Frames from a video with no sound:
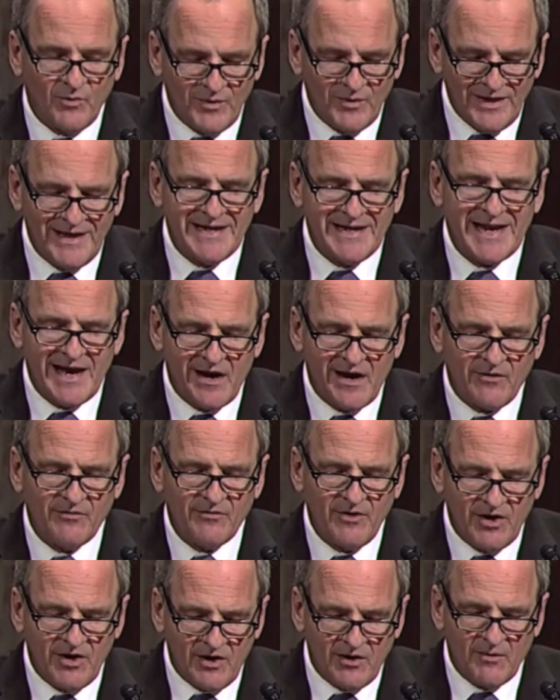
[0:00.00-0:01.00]
But we
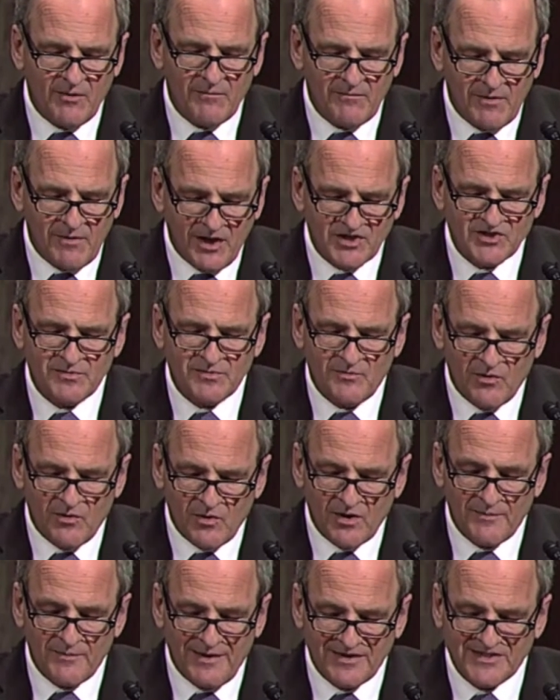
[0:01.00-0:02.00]
now know
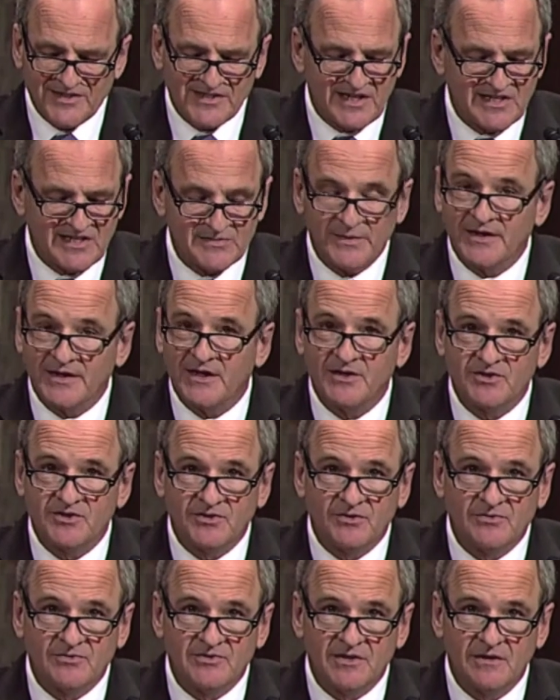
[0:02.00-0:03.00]
much more about seismic
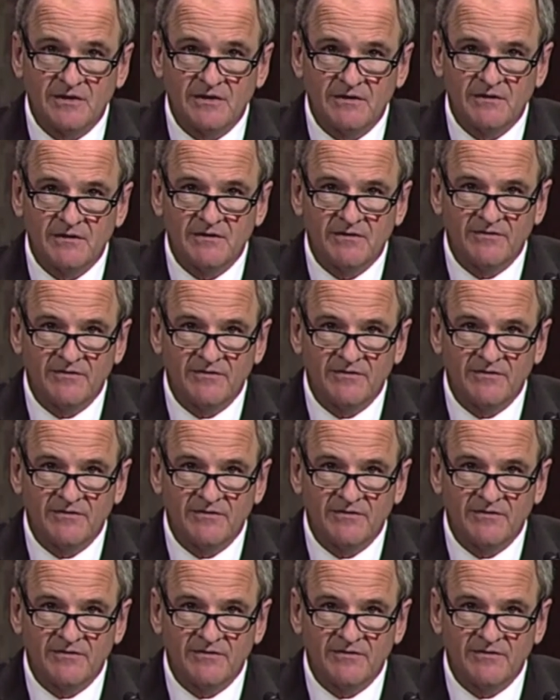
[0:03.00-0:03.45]
issues